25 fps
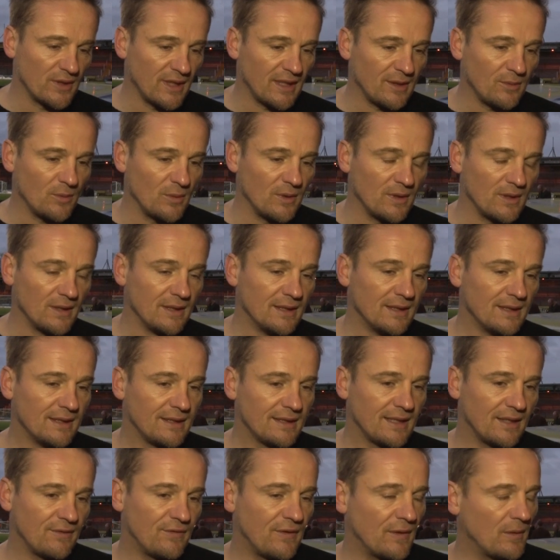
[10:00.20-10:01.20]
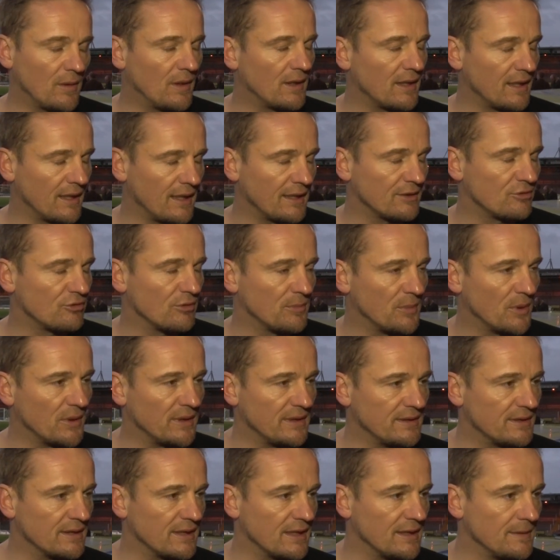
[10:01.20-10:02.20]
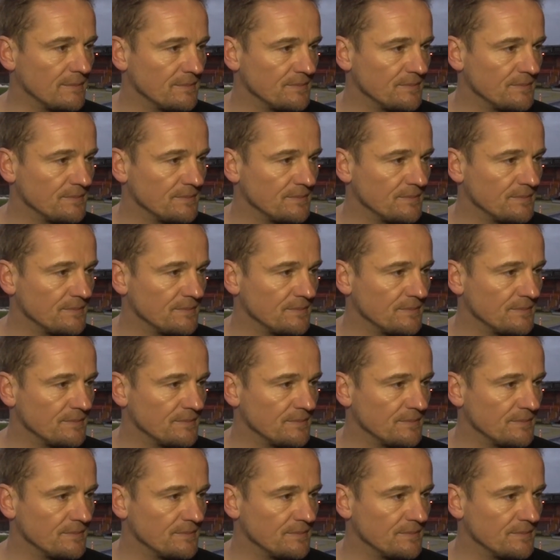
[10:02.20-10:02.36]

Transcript: they felt like an extra body today.